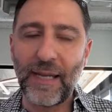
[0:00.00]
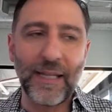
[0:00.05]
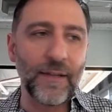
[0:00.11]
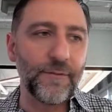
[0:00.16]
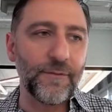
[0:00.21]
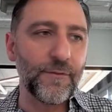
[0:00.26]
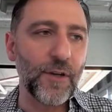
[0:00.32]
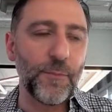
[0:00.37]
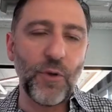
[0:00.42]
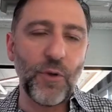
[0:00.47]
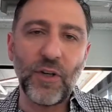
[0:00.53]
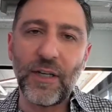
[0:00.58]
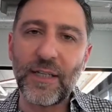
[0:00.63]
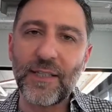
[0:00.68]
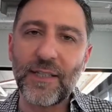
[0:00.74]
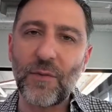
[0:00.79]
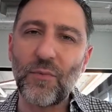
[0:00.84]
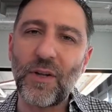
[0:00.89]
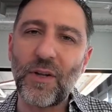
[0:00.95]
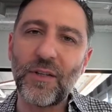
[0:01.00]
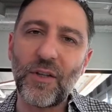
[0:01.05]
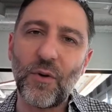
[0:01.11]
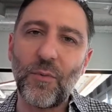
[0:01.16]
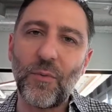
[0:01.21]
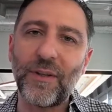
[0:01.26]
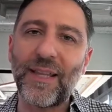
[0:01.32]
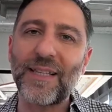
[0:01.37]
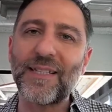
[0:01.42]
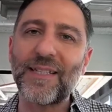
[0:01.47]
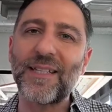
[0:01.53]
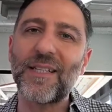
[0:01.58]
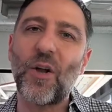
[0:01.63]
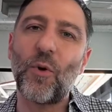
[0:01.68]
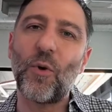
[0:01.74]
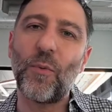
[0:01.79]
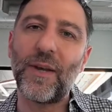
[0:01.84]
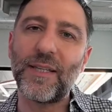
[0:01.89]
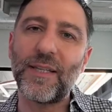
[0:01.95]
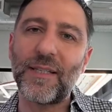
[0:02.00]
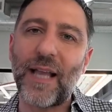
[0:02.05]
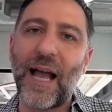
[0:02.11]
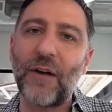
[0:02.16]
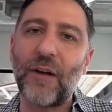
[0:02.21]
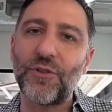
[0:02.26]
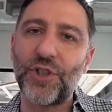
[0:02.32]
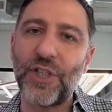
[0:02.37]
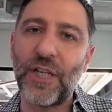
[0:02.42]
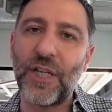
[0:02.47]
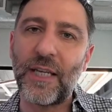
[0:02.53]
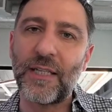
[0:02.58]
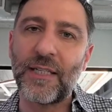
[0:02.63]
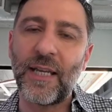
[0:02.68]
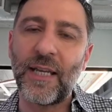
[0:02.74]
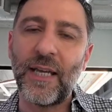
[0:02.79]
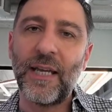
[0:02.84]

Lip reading: And the community said, well, you know what? That's just always how she is.